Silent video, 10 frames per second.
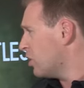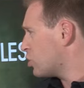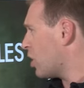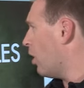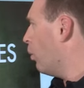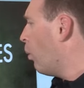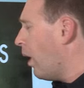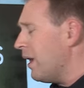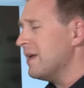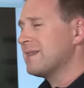So
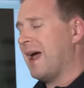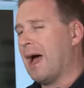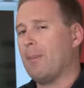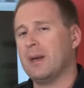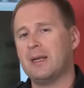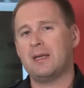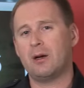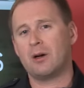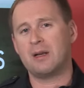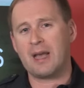what is happening
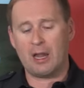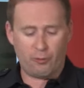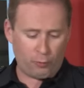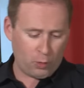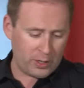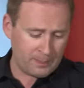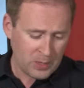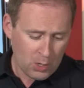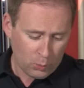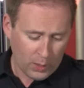here in California?
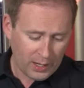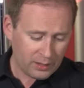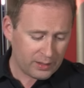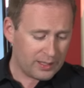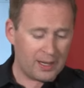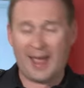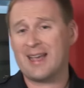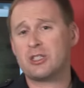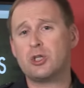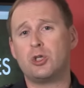Well, it
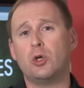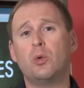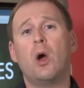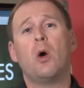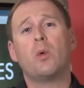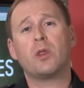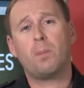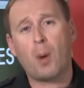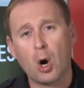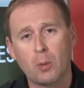has to do
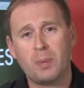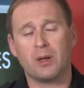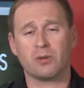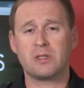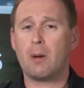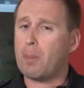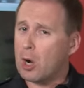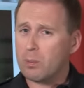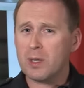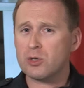with bark beetles. Now,
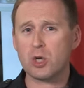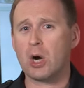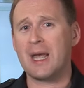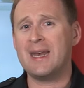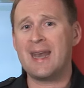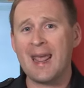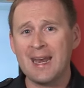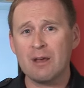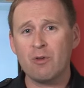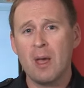bark beetles are a
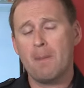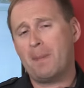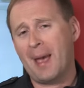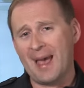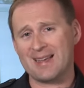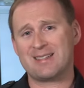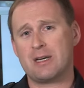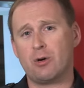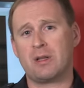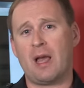native pest
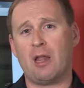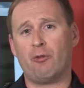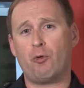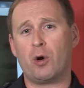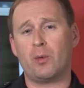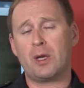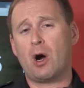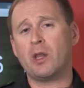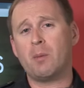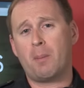here in California. We
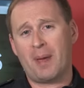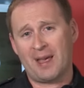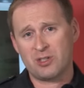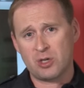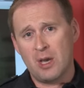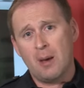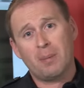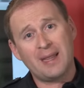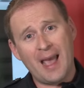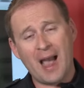call them a pest,
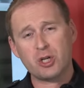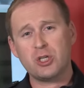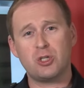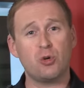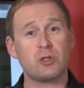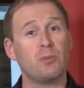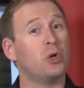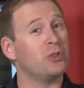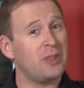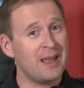but they actually do some
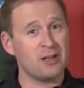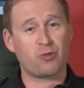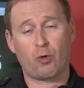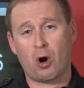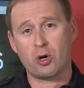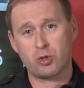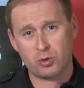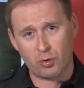good things for